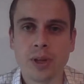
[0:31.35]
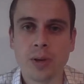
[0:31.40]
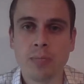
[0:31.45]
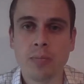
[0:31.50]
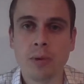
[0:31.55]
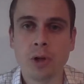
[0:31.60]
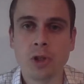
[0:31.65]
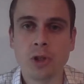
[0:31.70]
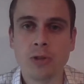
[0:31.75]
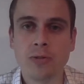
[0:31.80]

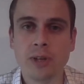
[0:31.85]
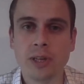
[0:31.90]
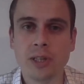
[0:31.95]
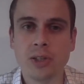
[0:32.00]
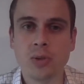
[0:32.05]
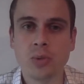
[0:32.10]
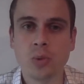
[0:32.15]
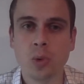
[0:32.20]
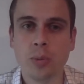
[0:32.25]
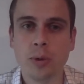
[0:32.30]
Much of
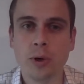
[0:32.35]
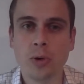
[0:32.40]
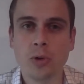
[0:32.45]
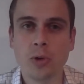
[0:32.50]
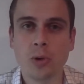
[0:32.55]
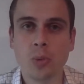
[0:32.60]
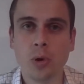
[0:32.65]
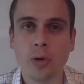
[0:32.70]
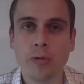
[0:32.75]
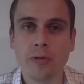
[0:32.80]
this will build
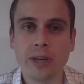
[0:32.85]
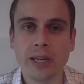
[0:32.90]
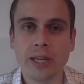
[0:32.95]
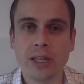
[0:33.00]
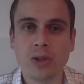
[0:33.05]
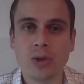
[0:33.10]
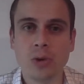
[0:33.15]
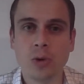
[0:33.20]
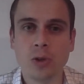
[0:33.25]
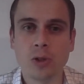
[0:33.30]
on what Vicky
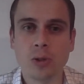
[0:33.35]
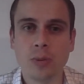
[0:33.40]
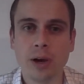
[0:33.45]
talked